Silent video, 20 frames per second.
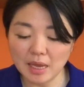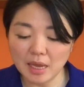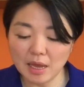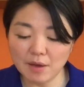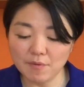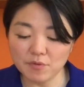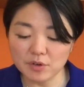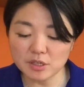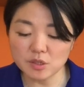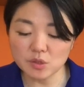
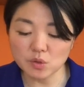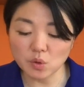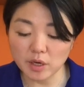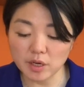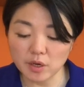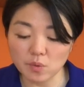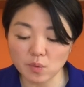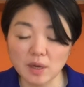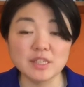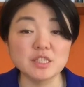In verse
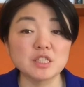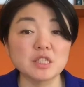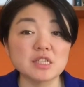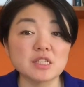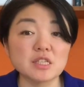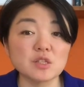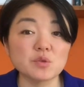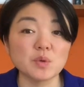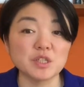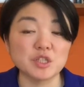21,
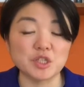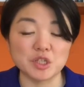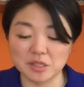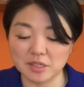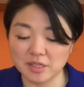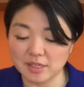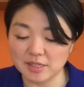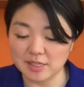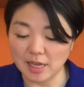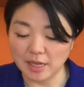this is what
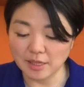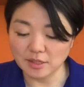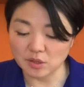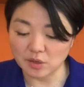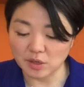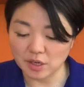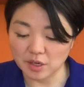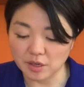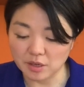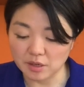Jesus said
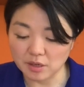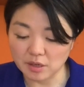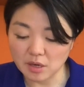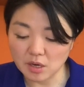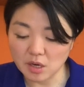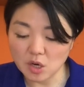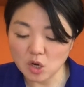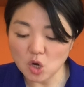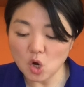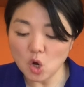to her
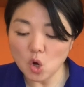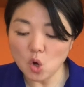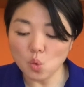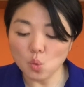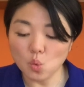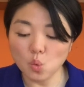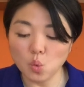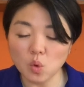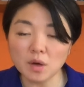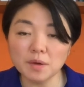
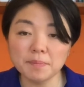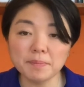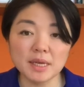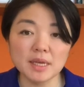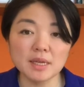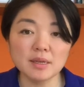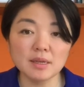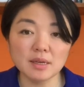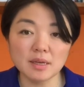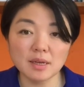
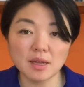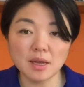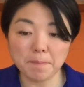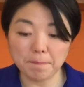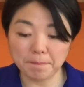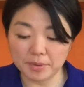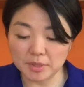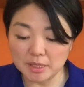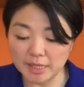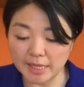Woman,
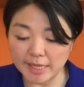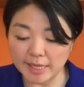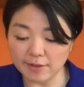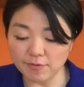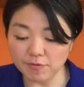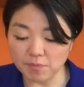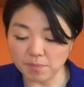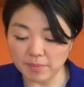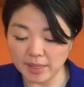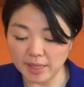
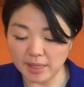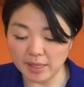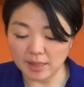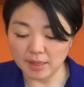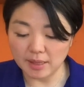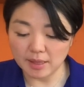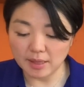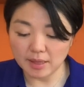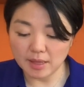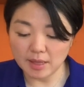believe
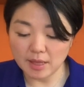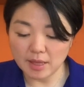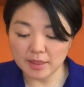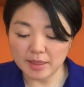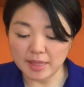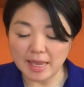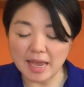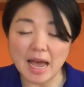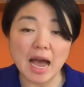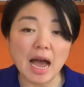me,
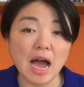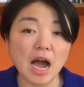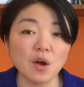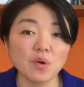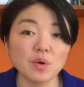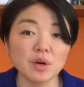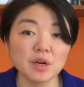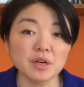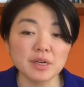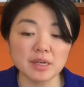the
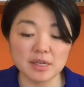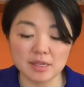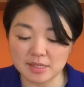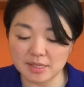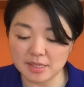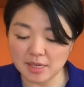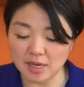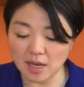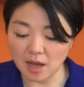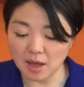hour
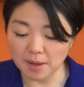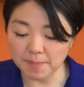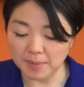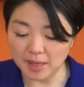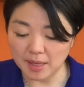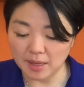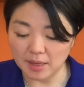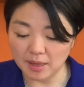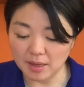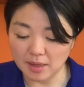is
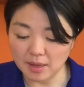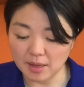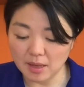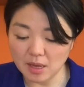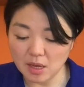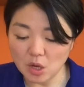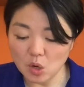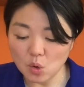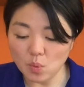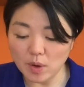coming
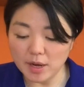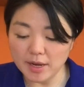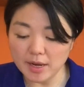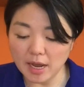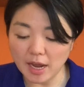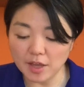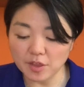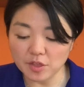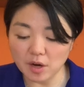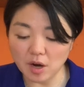when
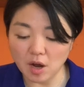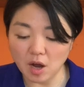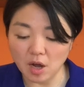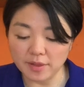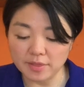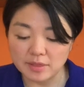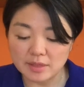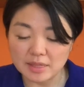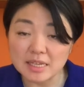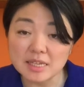neither
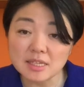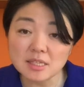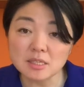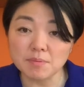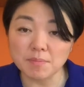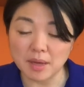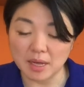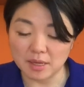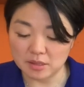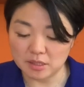on this
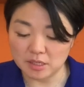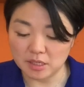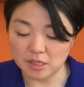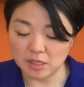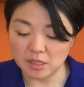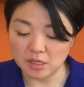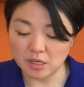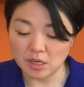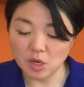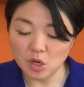
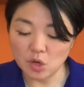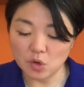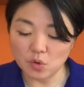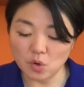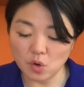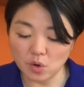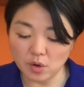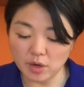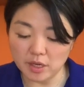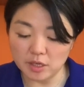mountain
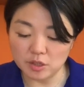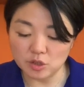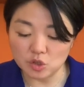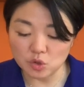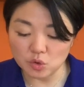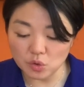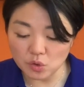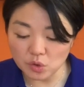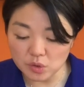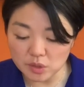nor in
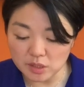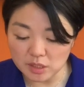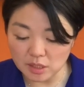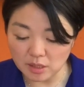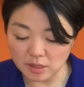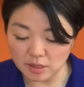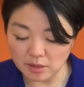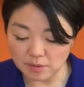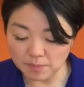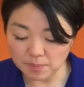
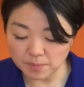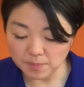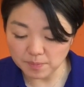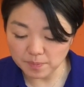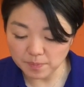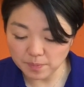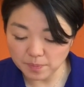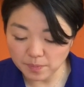Jerusalem